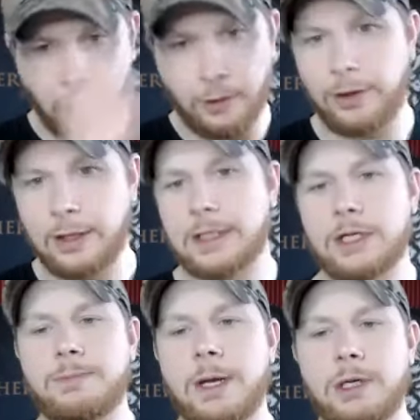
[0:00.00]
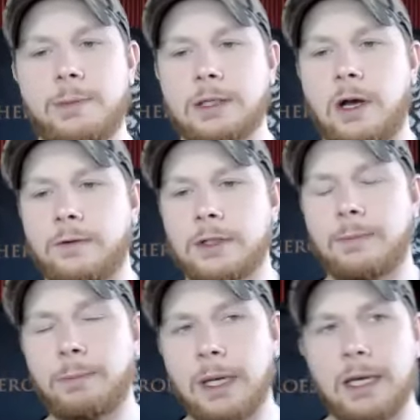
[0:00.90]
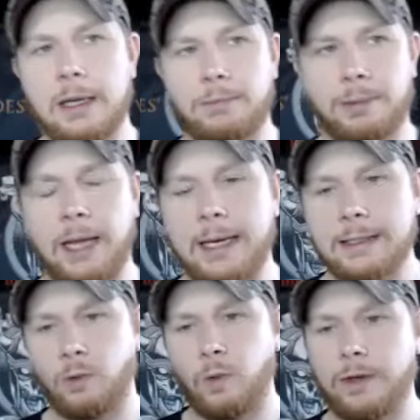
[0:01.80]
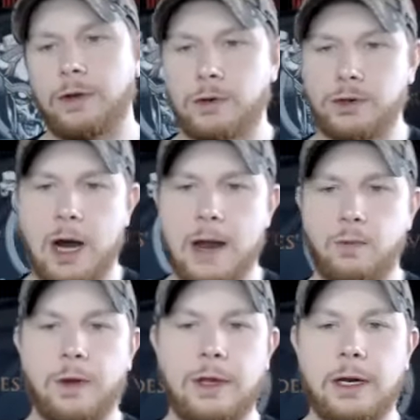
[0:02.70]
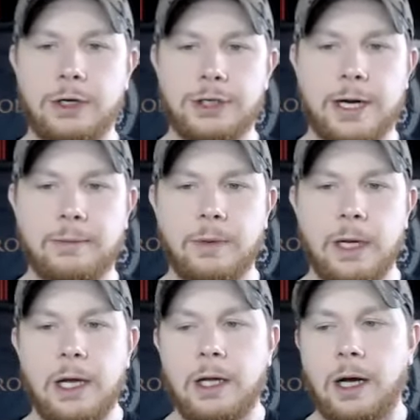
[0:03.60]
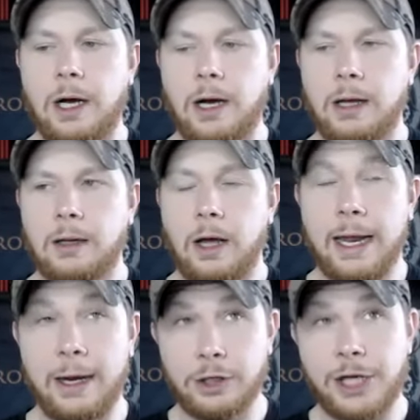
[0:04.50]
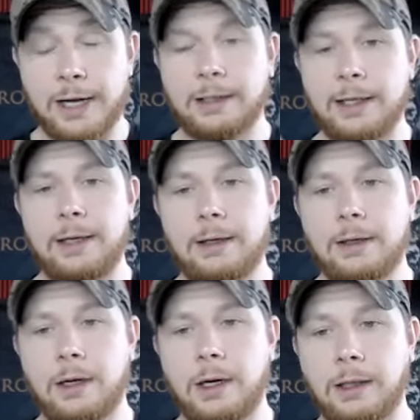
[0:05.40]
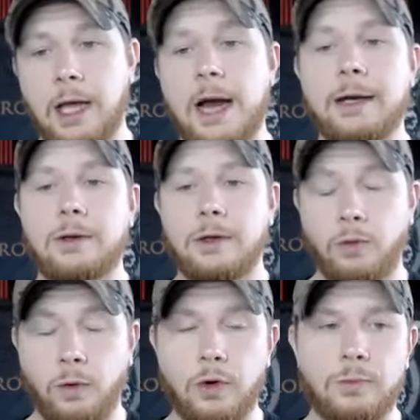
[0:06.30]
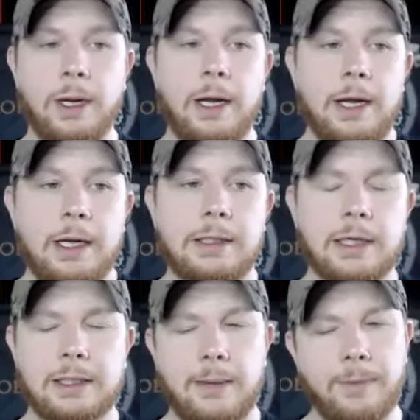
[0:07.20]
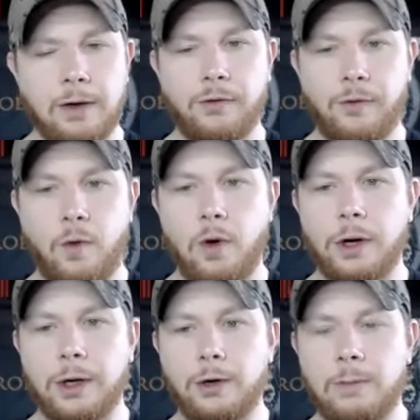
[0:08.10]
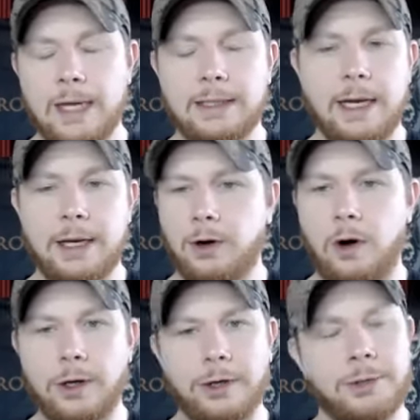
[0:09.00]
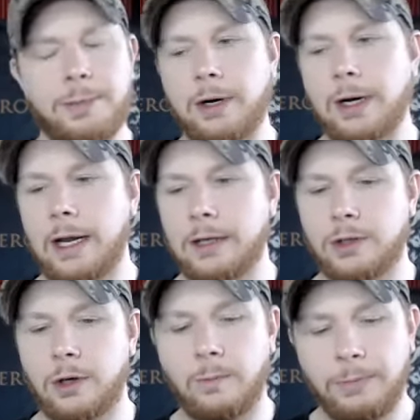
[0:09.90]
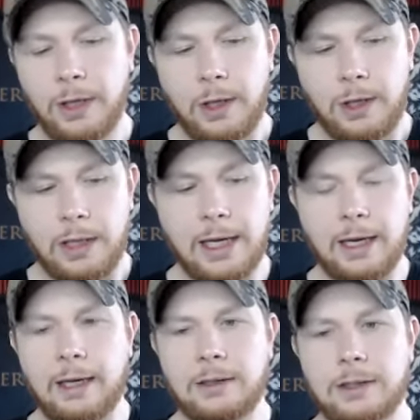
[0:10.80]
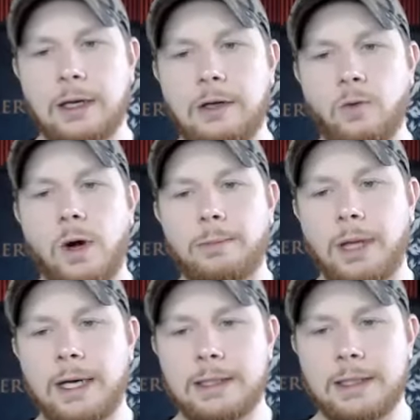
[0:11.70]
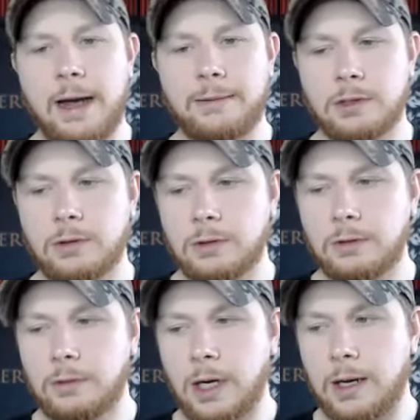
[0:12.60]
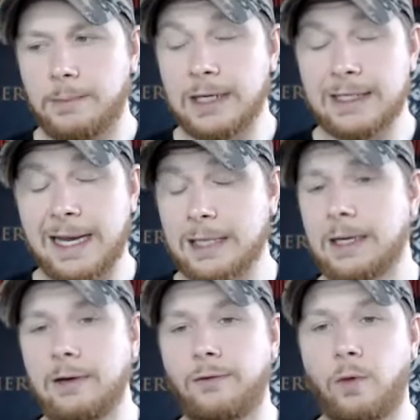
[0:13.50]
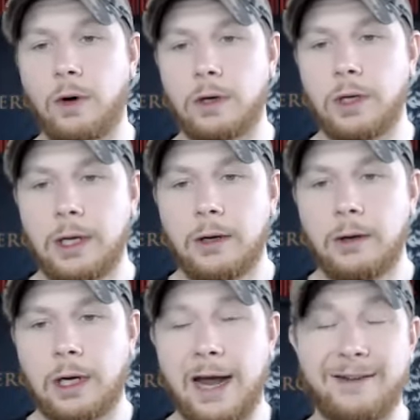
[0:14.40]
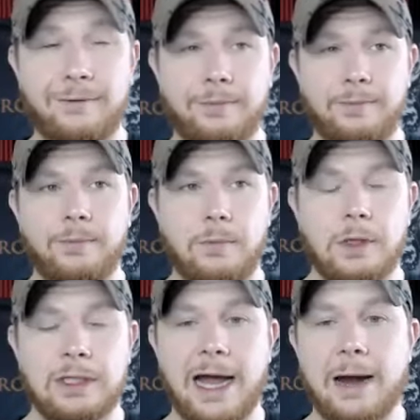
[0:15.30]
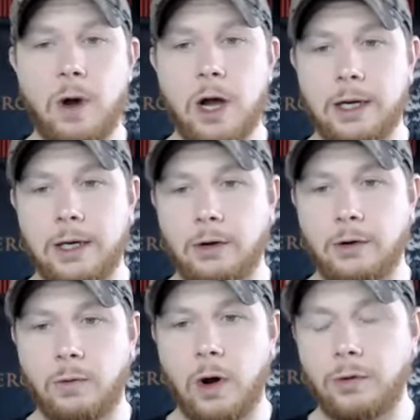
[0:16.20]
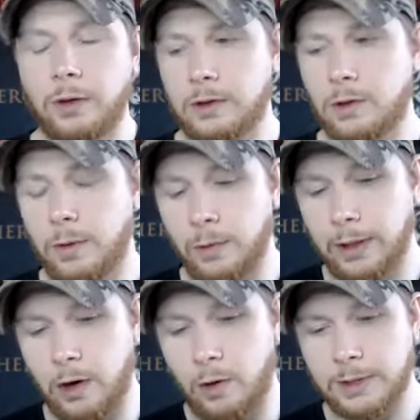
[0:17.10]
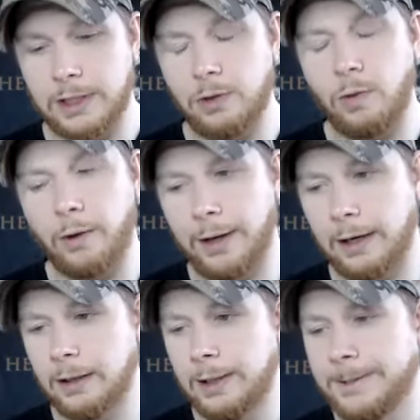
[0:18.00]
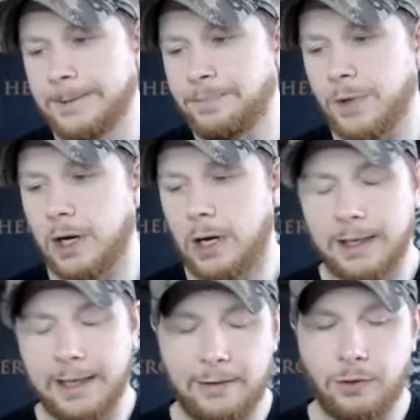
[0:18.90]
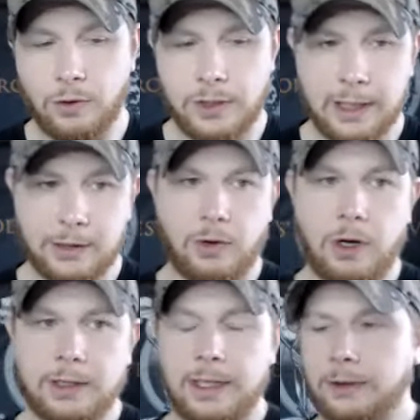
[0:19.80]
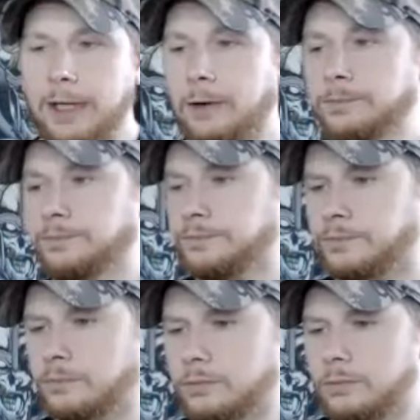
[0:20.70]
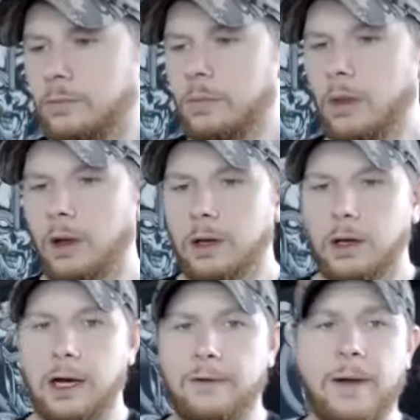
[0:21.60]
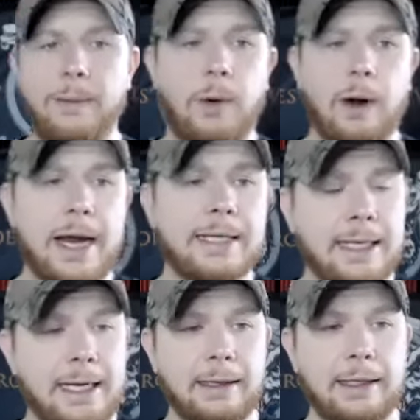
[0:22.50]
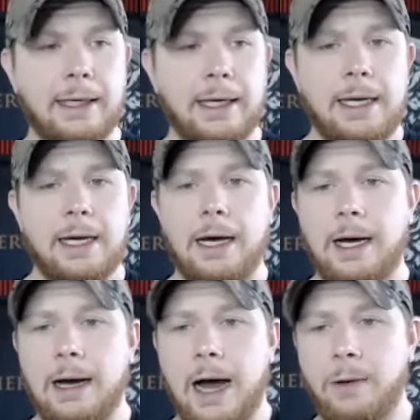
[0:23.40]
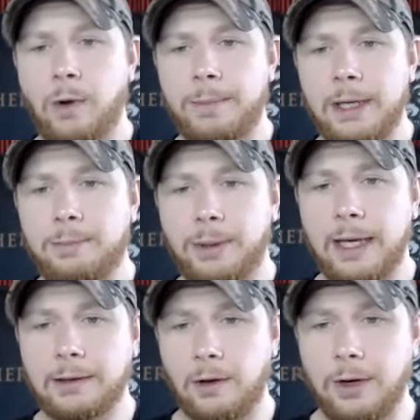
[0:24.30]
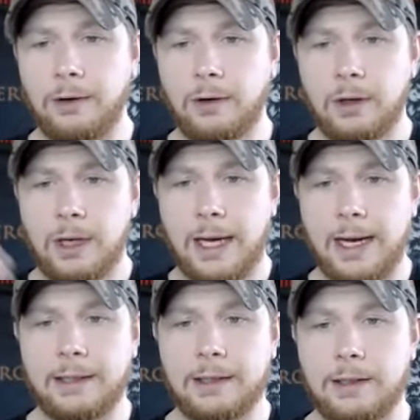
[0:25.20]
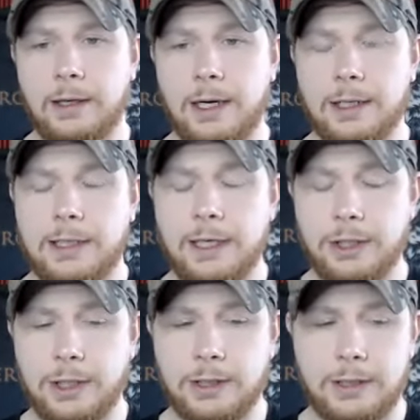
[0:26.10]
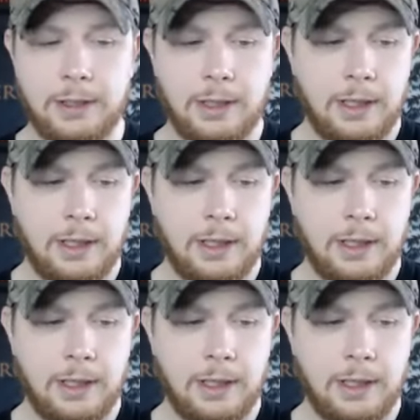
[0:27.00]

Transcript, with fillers: to all the things I just mentioned about Sovereign Summit, being in place with your tribe, with an energetic, uh, energetically aligned group, does something for your mindset, your heart, your spirit. And so, getting us into one place is an absolute um, necessity for kind of skyrocketing your growth. And so we really hope to see you all there. Uh, again, those tickets are on sale now. Uh, February 18th, uh, I will be plate loading at uh, Tish's